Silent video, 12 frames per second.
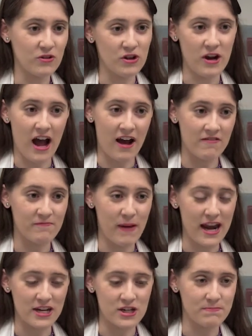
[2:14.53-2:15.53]
you have
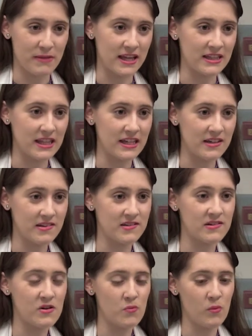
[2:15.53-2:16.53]
patient bed lists